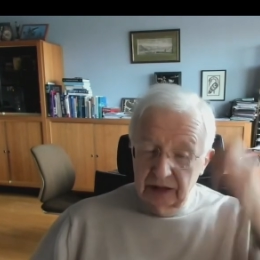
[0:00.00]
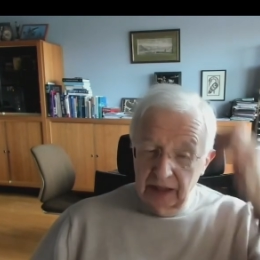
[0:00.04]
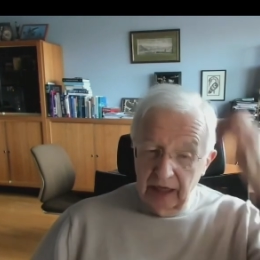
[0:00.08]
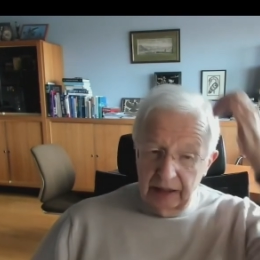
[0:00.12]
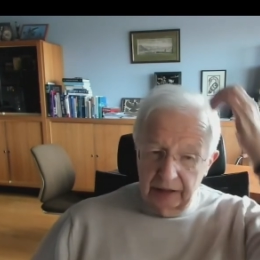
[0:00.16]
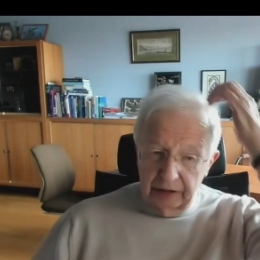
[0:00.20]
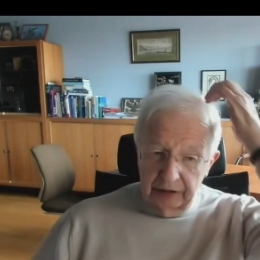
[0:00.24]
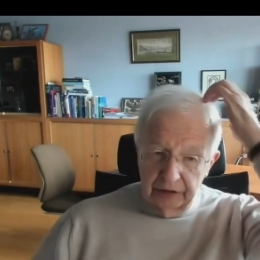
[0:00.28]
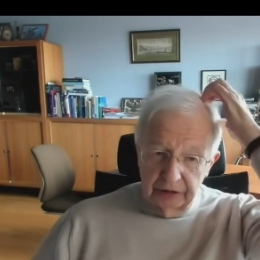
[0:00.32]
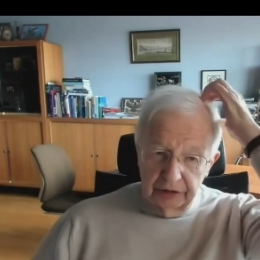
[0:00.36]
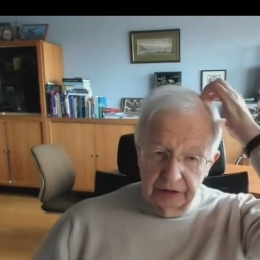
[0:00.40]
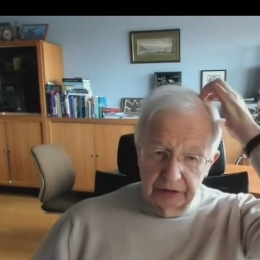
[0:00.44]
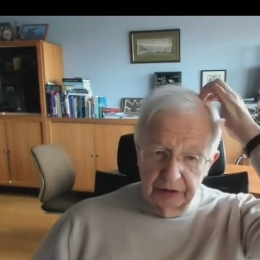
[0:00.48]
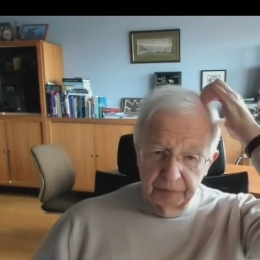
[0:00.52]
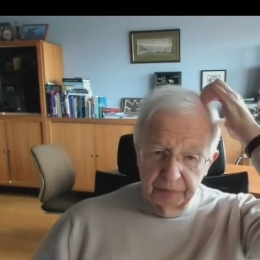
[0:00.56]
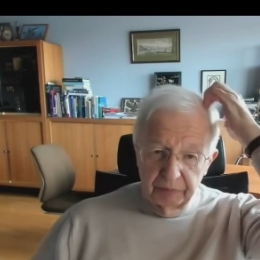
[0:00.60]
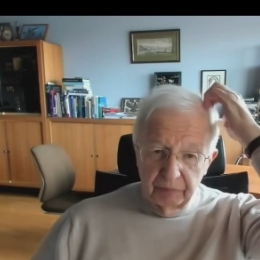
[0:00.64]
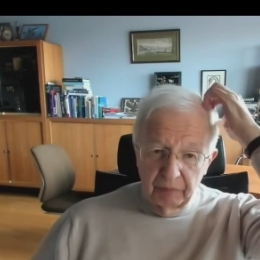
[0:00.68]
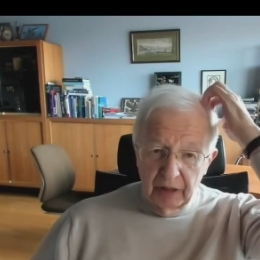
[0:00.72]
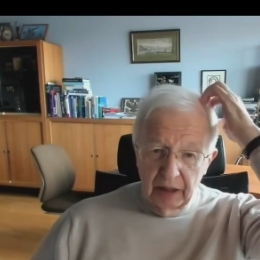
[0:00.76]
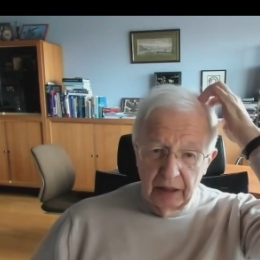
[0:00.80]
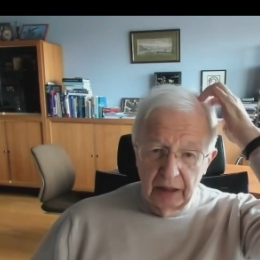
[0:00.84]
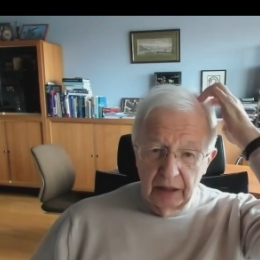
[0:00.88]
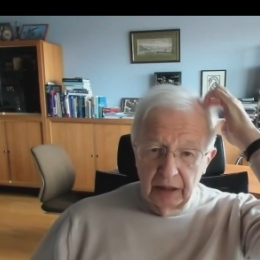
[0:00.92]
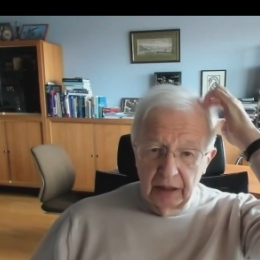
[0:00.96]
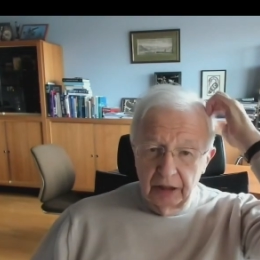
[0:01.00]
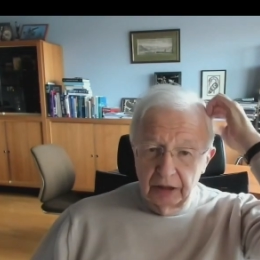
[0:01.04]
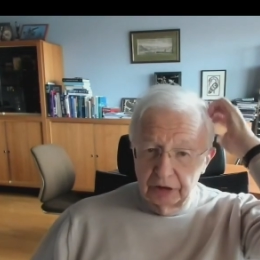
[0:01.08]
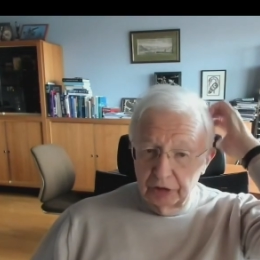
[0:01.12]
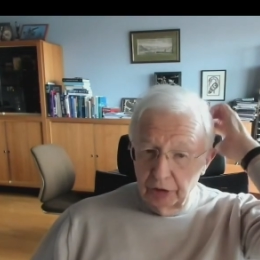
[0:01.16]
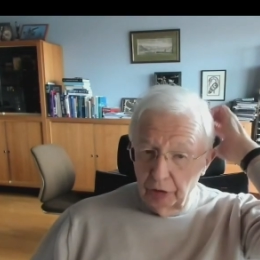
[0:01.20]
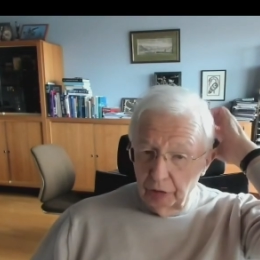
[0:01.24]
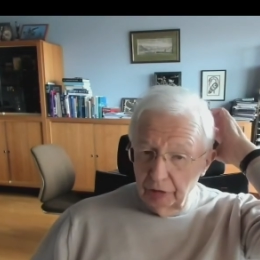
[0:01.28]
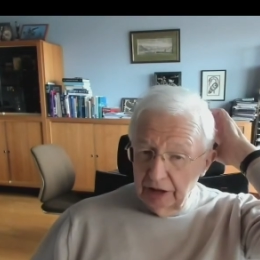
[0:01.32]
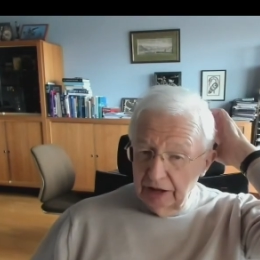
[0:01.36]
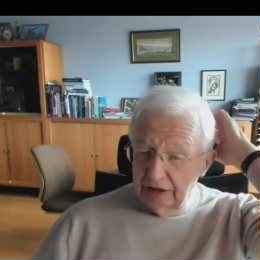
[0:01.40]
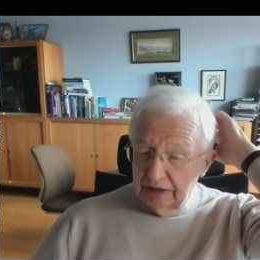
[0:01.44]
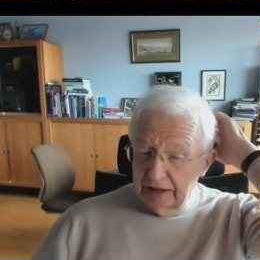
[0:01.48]
target.
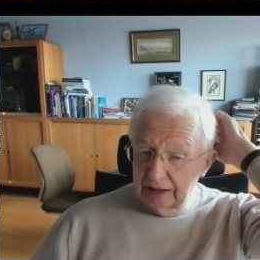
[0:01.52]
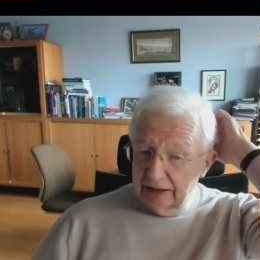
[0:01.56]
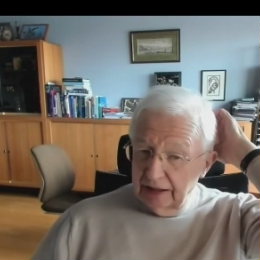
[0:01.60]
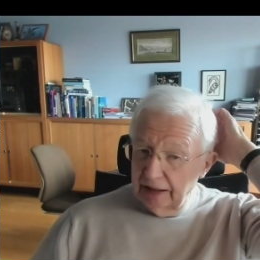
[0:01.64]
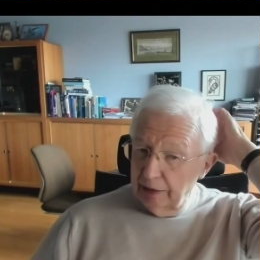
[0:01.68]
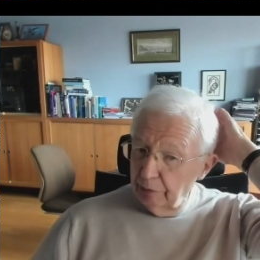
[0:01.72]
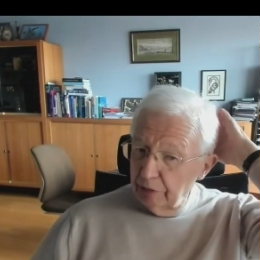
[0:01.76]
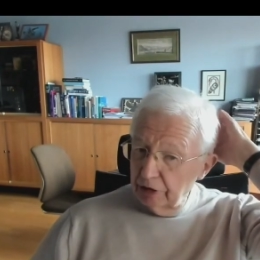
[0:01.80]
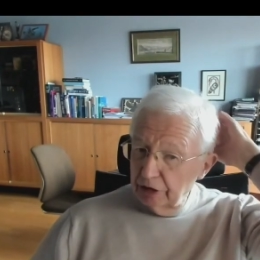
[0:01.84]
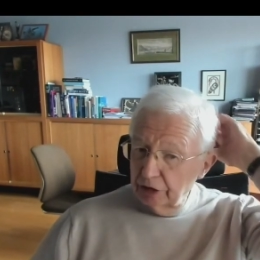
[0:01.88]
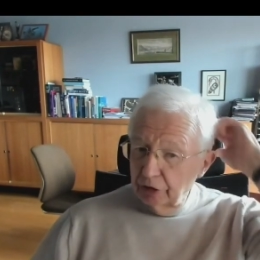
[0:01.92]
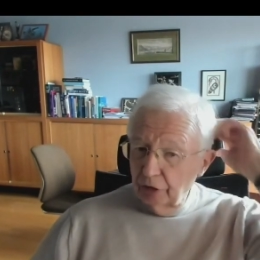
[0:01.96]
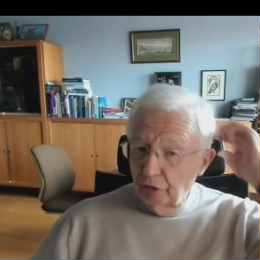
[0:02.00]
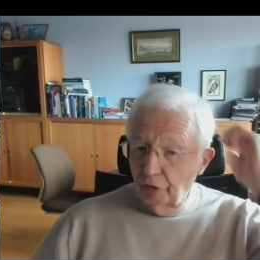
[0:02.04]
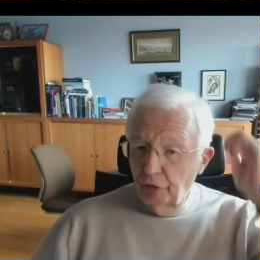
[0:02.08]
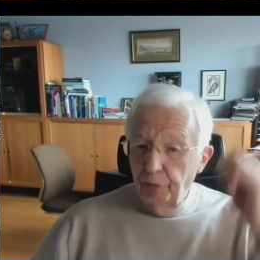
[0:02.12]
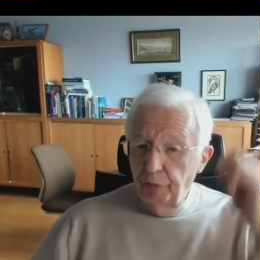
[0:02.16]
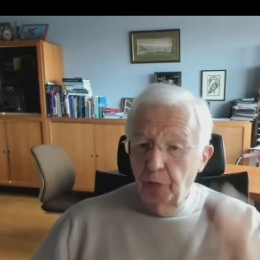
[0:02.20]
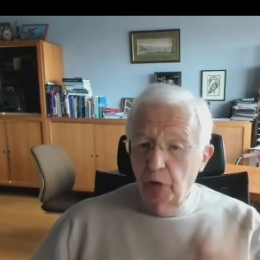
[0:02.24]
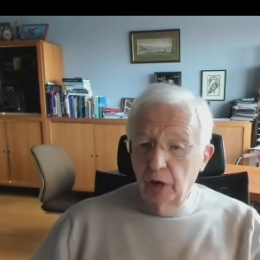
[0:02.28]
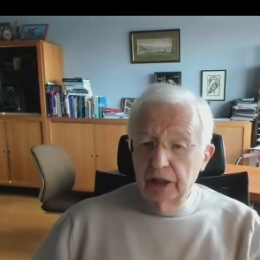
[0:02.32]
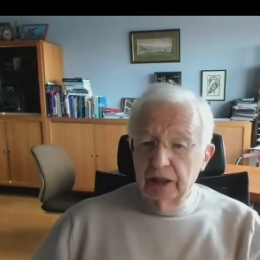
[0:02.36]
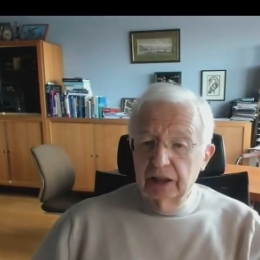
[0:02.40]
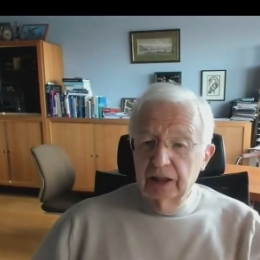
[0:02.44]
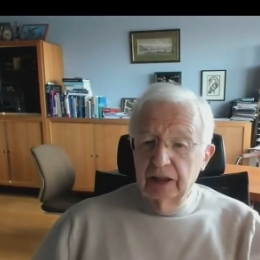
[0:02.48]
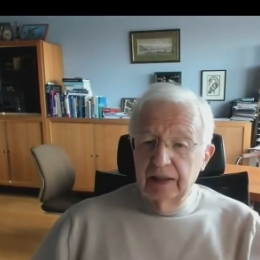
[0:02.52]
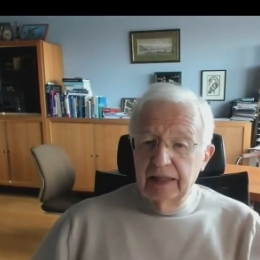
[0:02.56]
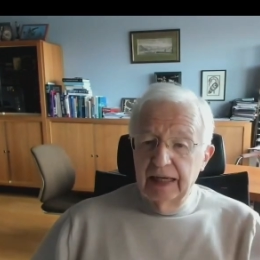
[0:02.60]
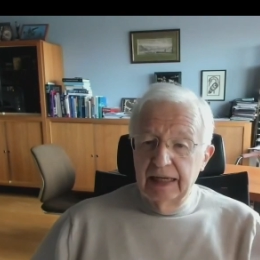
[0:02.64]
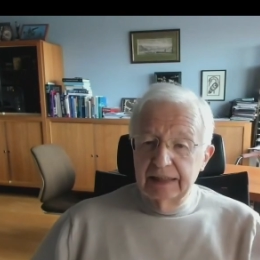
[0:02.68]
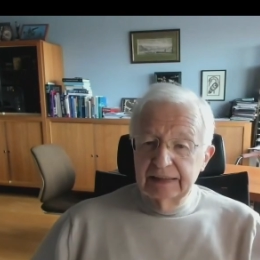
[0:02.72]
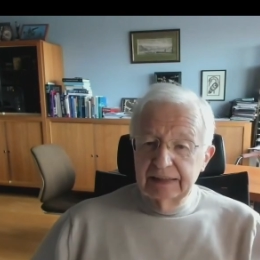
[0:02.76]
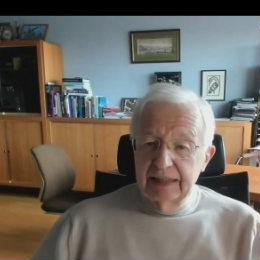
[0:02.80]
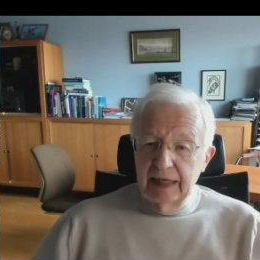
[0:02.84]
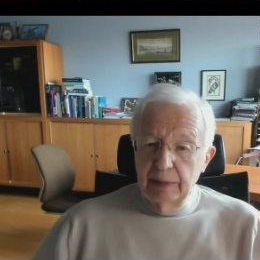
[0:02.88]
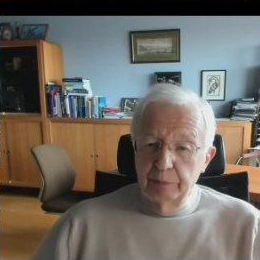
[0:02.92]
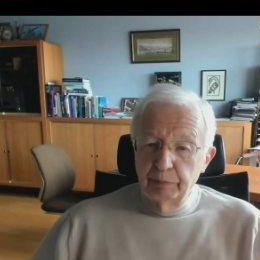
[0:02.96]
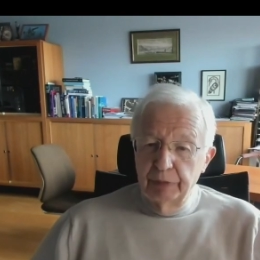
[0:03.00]
So it's a chemistry of molecular
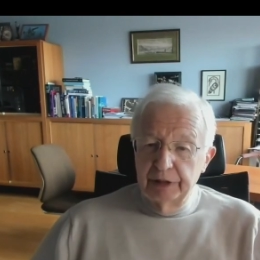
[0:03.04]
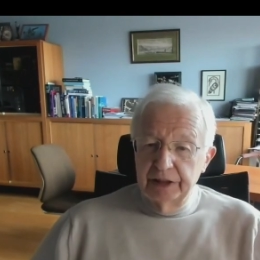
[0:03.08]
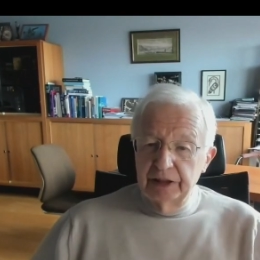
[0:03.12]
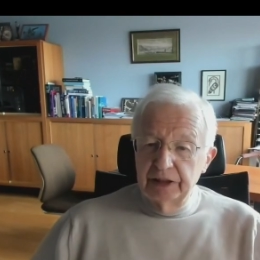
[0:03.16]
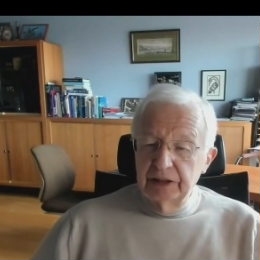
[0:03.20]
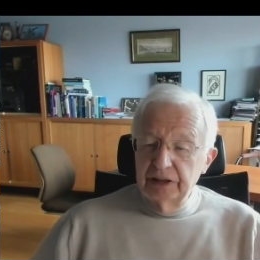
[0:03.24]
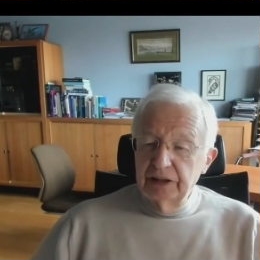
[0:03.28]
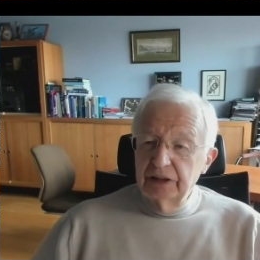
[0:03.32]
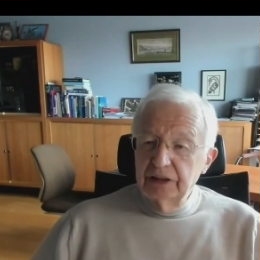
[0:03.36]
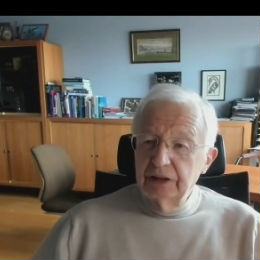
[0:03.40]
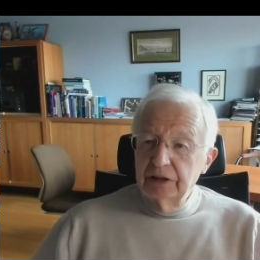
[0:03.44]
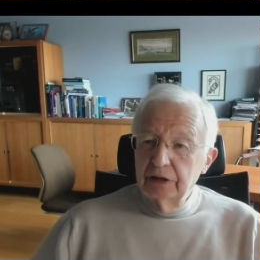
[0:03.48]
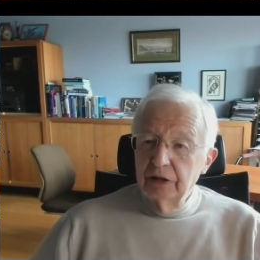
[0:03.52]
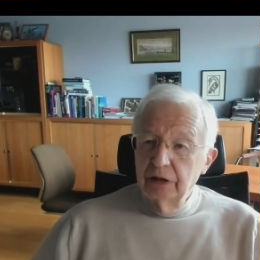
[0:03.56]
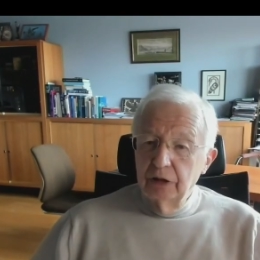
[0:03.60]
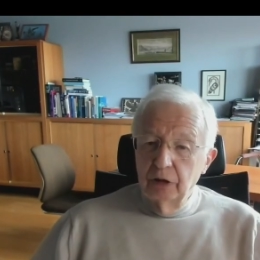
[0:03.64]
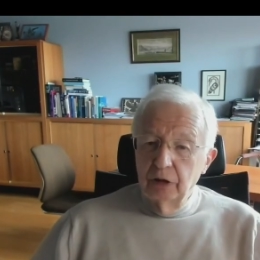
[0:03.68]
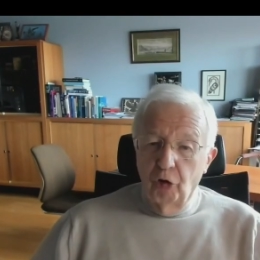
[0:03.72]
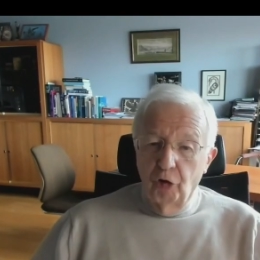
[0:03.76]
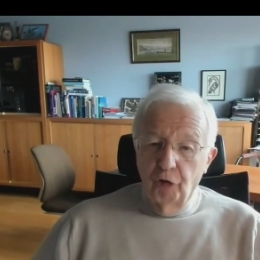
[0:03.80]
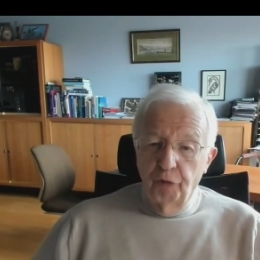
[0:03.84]
assemblies,